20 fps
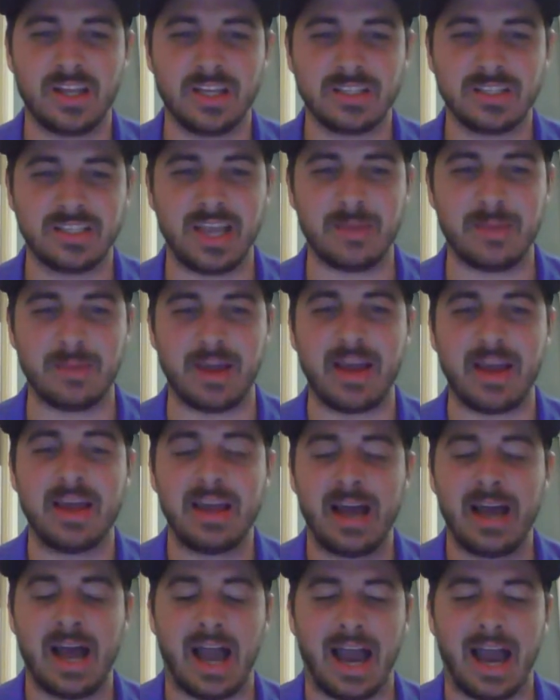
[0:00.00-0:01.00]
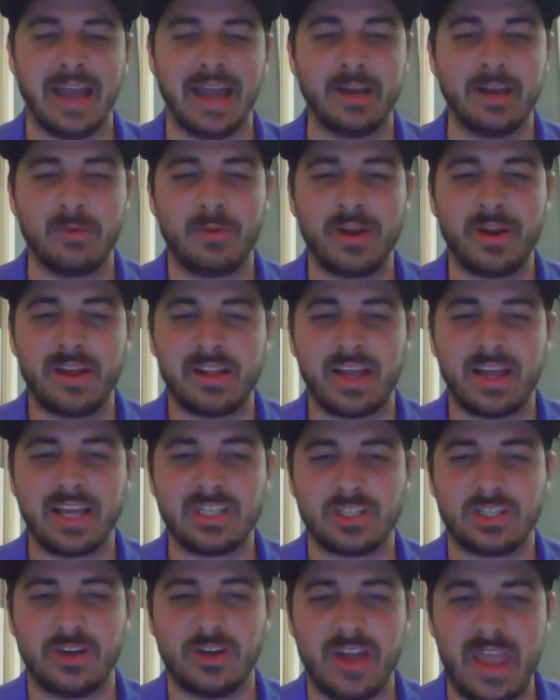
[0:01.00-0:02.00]
Sam, I didn't
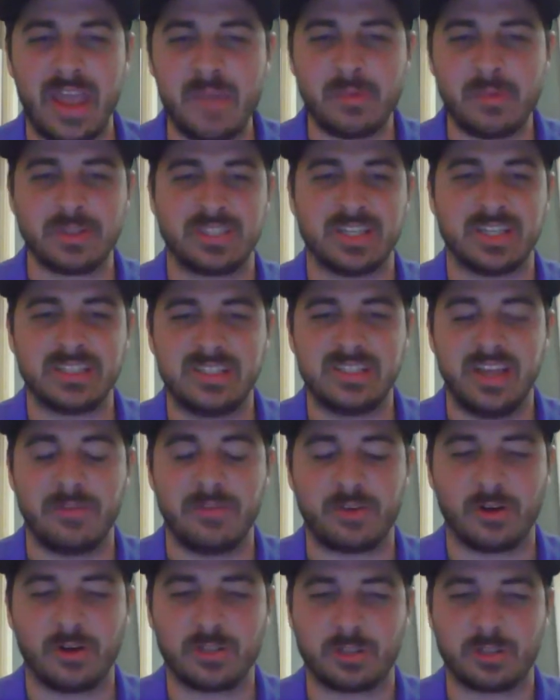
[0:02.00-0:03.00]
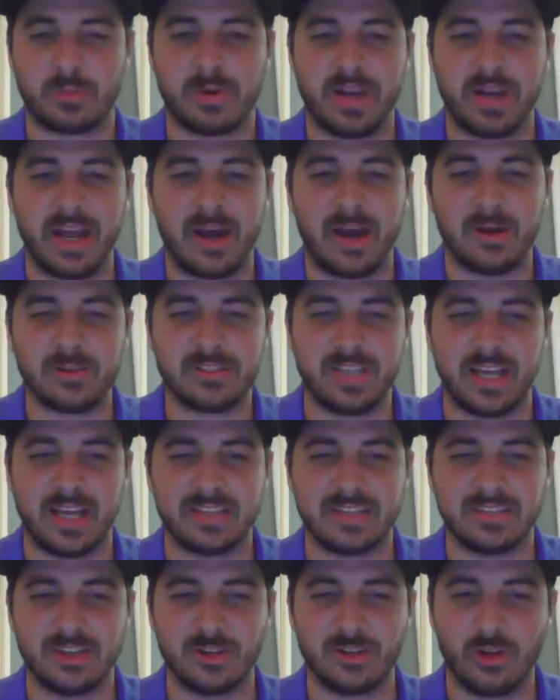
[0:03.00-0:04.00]
realize your name was as difficult to pronounce
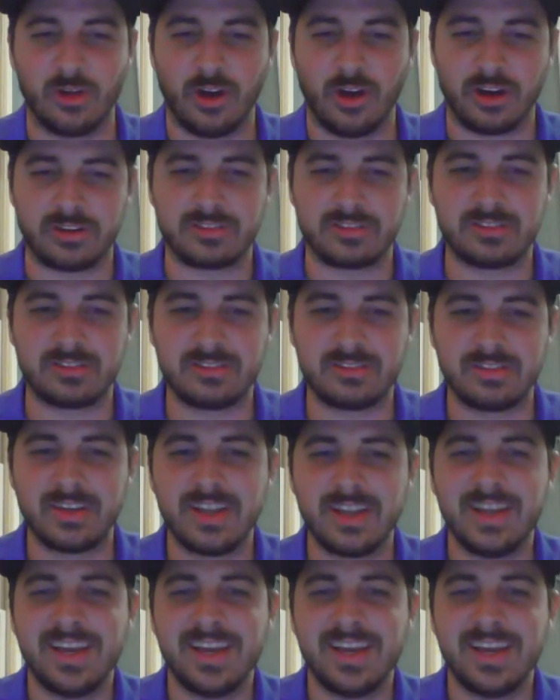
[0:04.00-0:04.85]
as it looks.